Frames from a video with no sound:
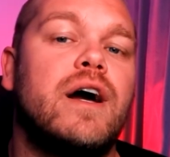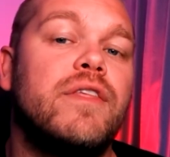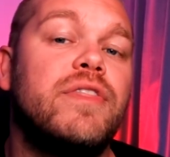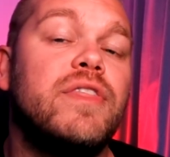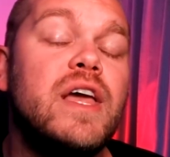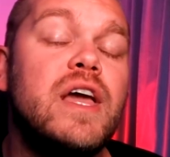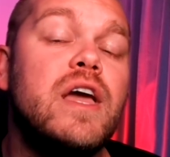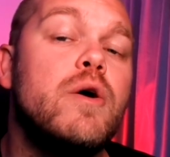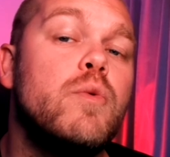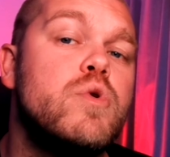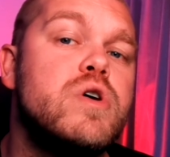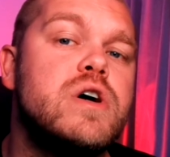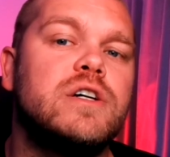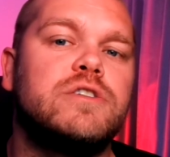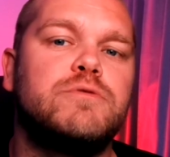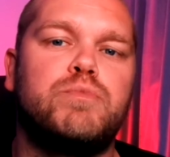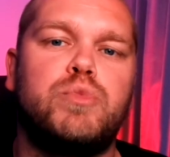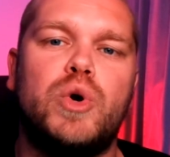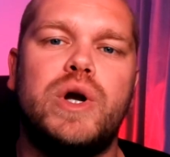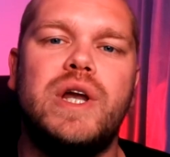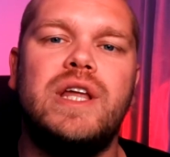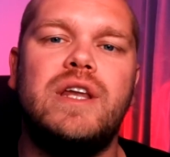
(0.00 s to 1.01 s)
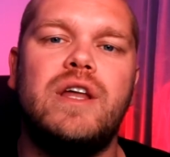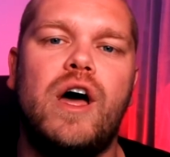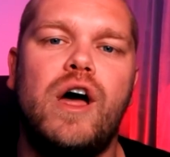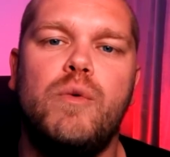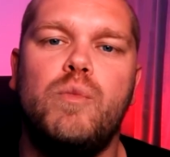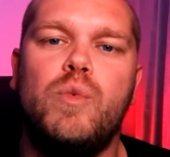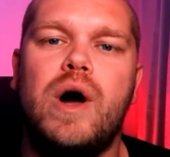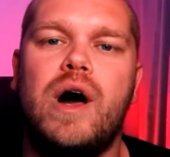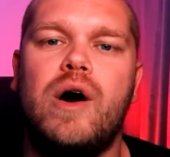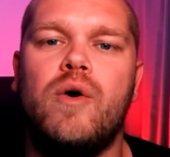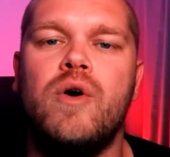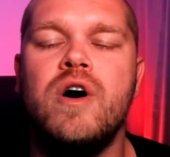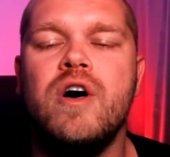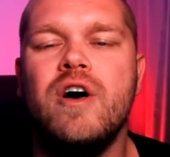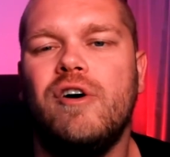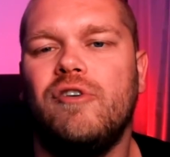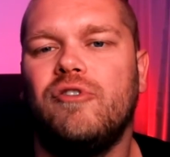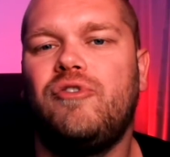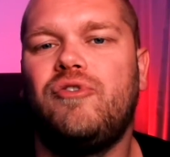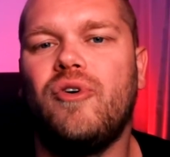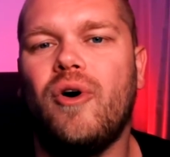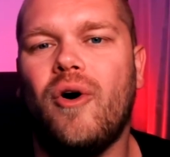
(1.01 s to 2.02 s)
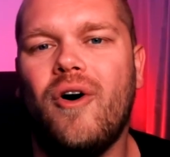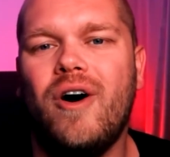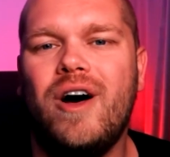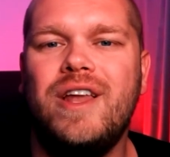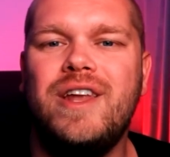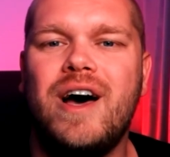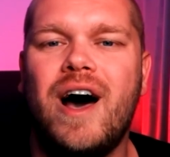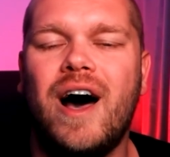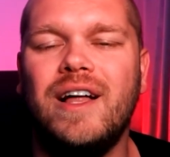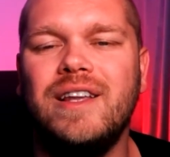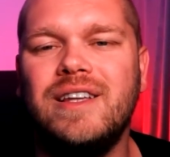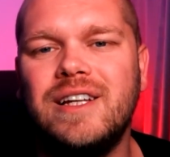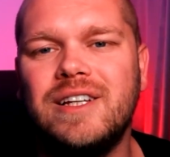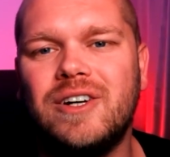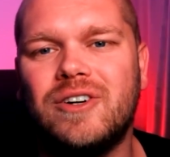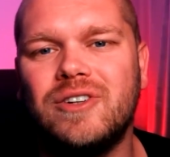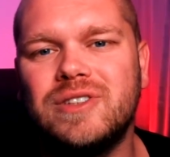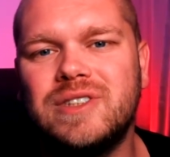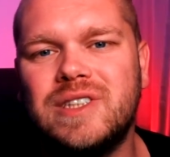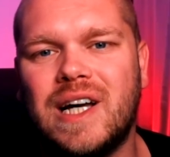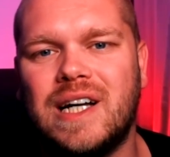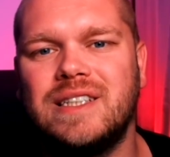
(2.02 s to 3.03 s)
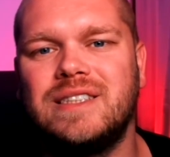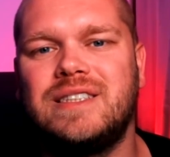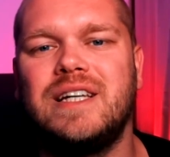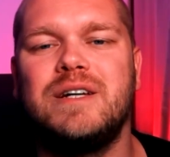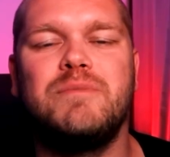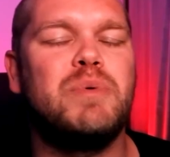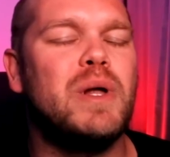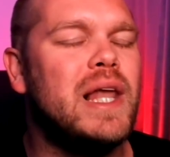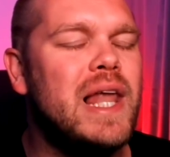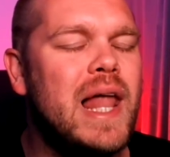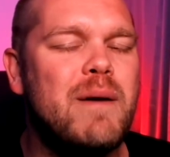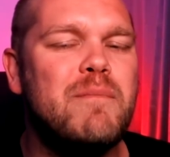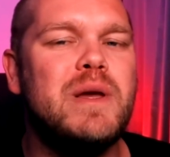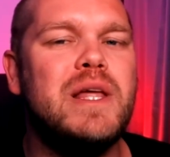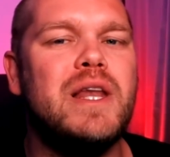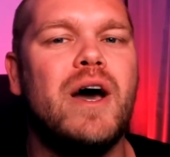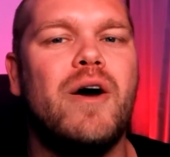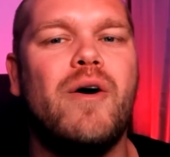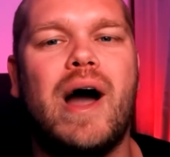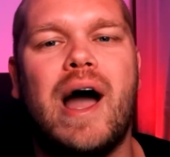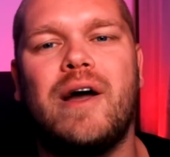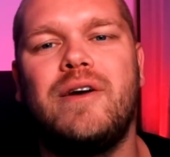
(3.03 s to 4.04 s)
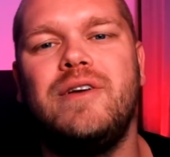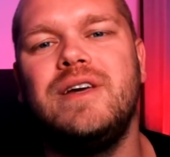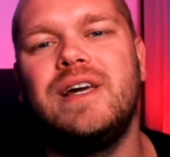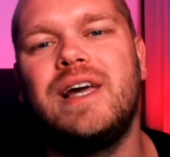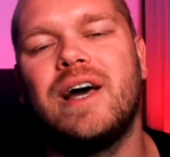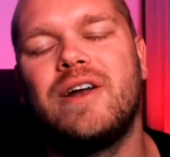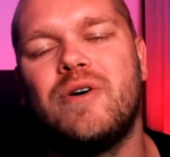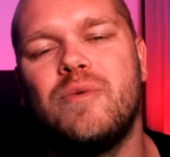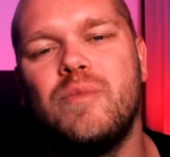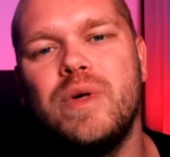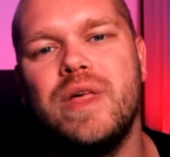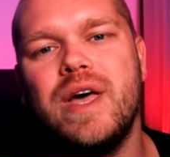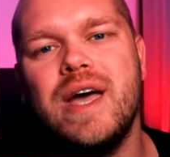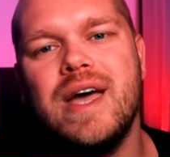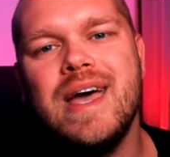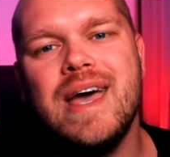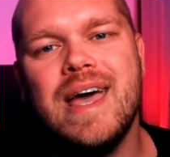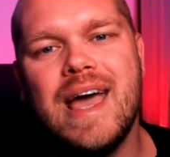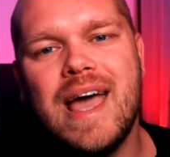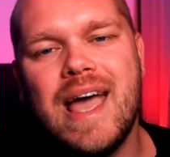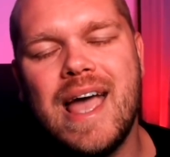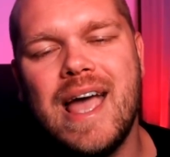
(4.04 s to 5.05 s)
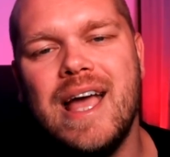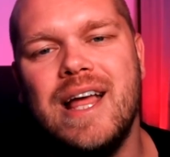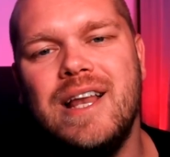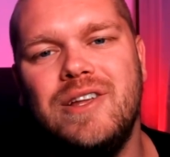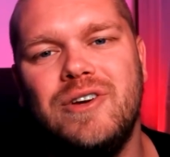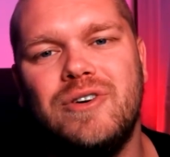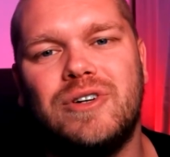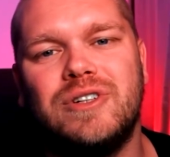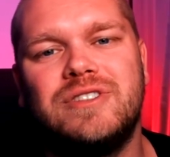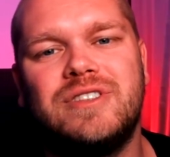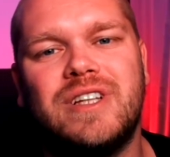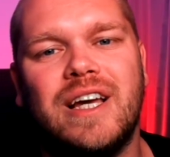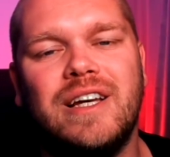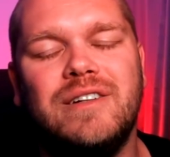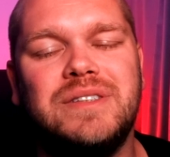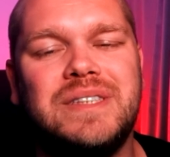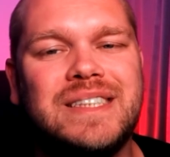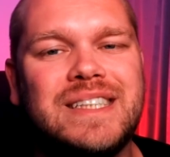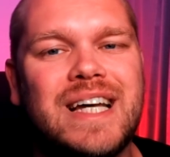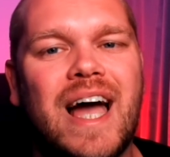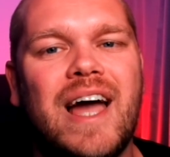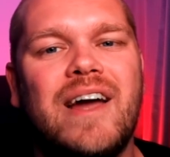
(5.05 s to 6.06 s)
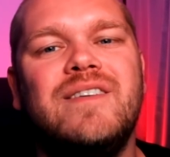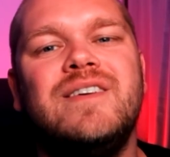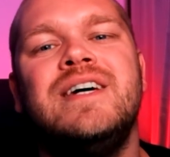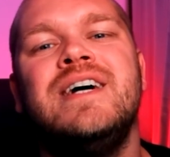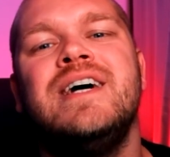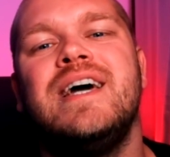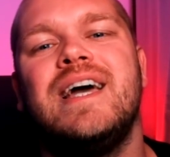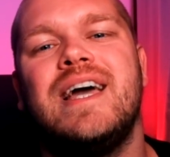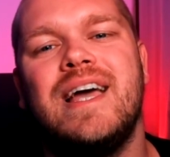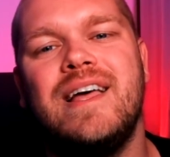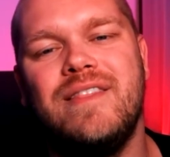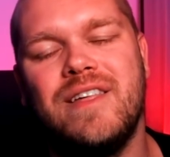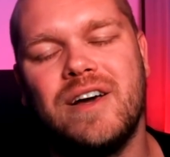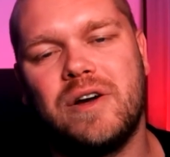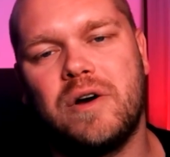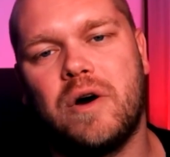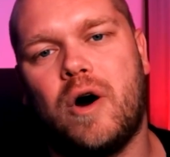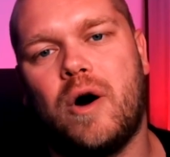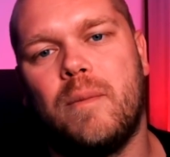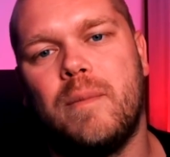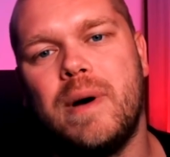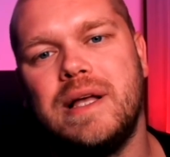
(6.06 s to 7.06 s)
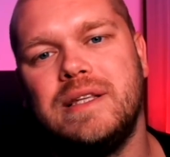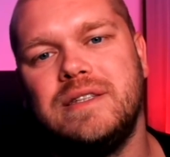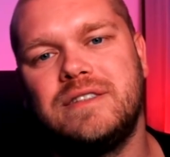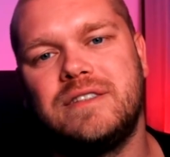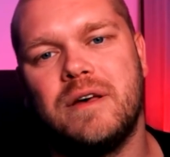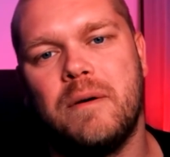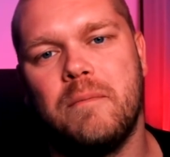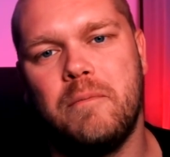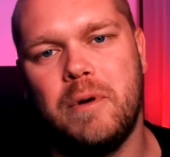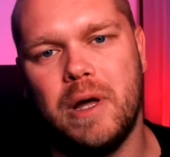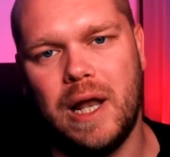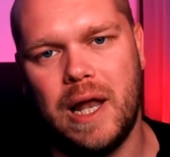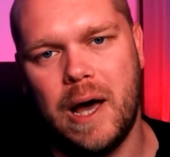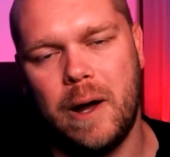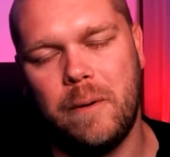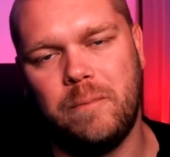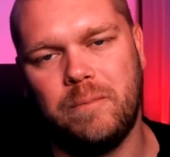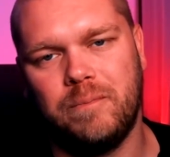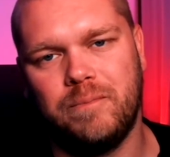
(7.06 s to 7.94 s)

I think it works pretty darn well for an underdog tactic, but let me know how you get on with it in your saves down in the comments below.